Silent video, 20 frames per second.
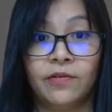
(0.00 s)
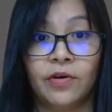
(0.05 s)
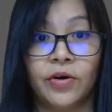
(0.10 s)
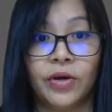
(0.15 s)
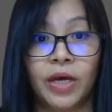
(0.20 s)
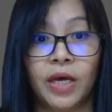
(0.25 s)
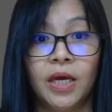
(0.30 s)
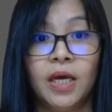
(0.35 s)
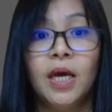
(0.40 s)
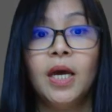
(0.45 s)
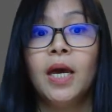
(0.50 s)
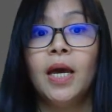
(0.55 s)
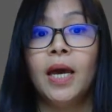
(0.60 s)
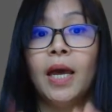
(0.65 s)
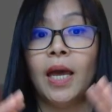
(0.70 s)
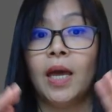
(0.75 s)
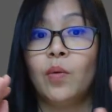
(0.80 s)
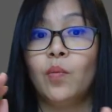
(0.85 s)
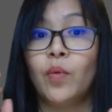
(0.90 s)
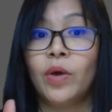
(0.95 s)
Okay,
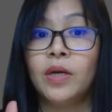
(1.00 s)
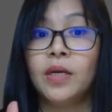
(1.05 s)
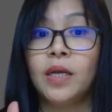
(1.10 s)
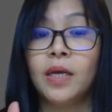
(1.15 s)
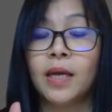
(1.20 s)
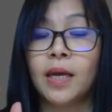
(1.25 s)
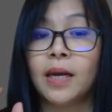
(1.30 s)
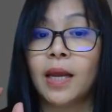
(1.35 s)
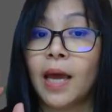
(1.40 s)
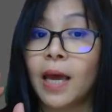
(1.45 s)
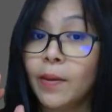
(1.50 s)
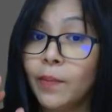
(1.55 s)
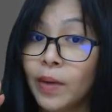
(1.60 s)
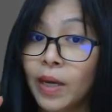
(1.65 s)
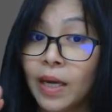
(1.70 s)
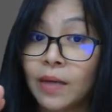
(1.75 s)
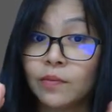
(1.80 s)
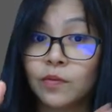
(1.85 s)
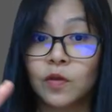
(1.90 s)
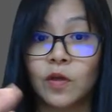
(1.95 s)
and when they can
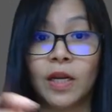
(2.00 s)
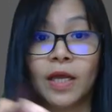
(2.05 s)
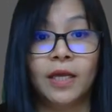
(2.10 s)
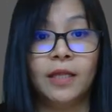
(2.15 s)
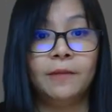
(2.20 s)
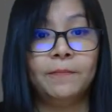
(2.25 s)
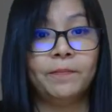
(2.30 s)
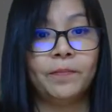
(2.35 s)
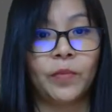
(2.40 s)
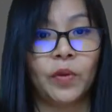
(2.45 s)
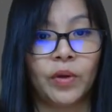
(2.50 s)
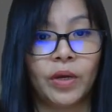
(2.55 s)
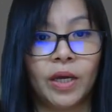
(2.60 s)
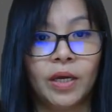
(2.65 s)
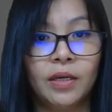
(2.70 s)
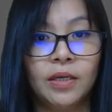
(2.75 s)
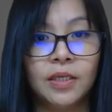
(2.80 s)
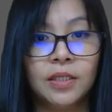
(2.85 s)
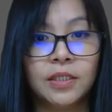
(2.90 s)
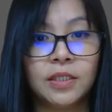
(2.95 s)
encapsulate,
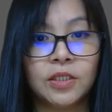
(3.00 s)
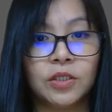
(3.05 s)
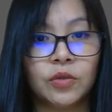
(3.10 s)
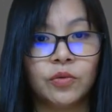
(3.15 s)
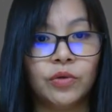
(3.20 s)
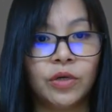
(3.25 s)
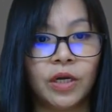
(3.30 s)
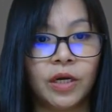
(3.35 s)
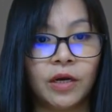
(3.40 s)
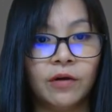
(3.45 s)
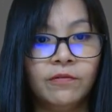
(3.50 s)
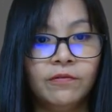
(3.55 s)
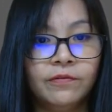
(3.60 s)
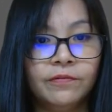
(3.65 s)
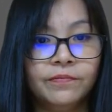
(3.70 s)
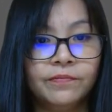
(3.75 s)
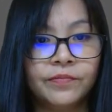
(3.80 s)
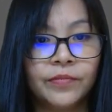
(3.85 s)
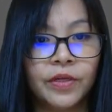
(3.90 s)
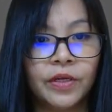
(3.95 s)
okay, this is good enough
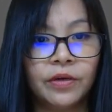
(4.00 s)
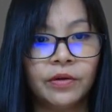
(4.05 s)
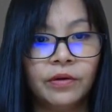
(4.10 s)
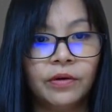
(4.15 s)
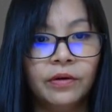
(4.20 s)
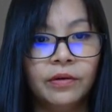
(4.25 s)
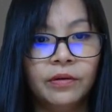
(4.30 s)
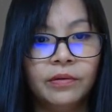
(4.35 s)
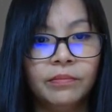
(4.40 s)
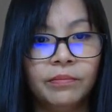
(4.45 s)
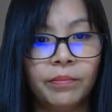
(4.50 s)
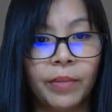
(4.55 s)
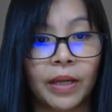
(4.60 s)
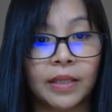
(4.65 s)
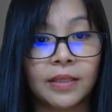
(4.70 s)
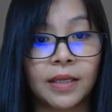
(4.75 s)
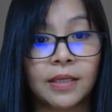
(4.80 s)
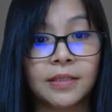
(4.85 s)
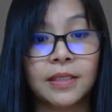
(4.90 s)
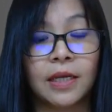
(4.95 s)
here,
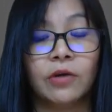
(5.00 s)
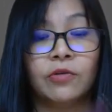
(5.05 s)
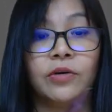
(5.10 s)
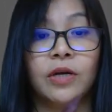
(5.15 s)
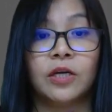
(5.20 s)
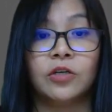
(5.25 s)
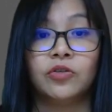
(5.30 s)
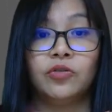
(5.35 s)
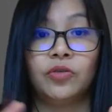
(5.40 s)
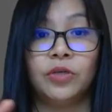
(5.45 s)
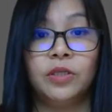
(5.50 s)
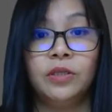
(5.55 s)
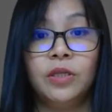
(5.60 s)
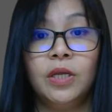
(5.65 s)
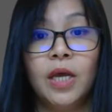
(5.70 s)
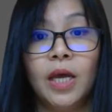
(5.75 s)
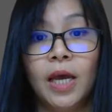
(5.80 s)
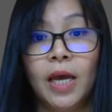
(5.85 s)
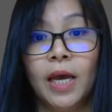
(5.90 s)
beta cyclodextrin.